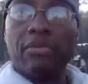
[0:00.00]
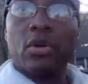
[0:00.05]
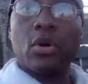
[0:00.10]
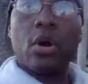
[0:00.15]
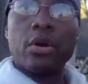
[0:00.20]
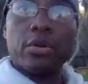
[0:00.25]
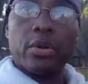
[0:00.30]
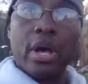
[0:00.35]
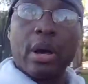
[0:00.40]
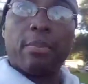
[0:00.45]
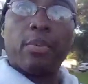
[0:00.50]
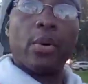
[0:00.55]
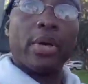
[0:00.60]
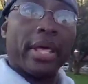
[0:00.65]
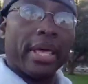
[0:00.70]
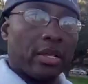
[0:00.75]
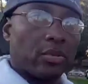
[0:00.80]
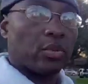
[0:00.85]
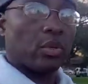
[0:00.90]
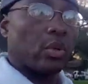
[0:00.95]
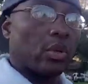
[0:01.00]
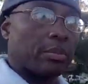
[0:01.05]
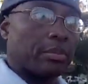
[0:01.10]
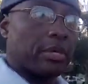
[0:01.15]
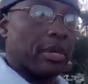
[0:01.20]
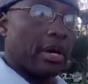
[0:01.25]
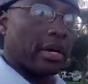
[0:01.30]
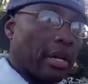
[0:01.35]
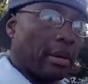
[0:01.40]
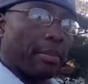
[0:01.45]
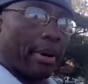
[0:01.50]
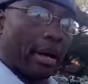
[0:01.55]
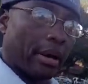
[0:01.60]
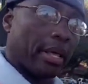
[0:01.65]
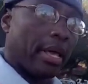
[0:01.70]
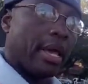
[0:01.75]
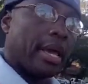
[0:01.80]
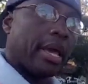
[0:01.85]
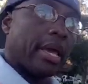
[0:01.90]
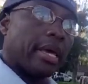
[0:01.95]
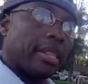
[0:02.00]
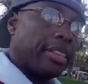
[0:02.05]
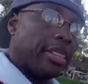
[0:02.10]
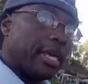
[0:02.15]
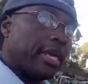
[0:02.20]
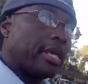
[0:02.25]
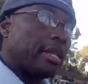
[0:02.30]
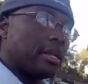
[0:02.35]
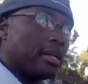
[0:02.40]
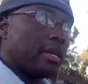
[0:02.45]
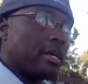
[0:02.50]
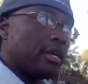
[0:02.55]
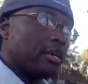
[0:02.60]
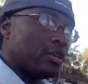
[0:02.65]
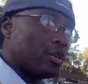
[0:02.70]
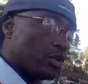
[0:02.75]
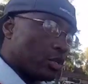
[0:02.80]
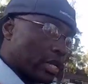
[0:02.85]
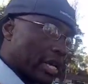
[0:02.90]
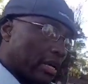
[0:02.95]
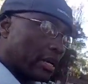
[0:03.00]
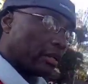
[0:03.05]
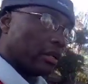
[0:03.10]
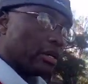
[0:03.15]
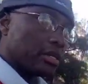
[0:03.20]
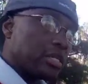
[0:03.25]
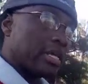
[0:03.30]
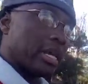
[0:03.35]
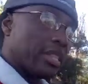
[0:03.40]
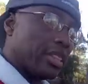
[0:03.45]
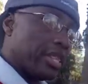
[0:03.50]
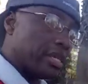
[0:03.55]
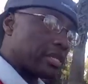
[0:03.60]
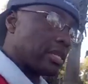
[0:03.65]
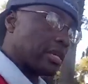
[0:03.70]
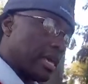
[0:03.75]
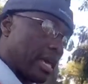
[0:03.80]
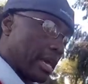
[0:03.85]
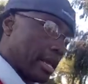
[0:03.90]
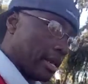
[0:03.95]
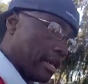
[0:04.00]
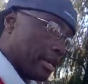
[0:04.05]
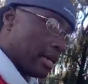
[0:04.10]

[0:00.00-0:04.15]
cardio capoeira heads will know what I'm talking about. And then you take a look-see at this again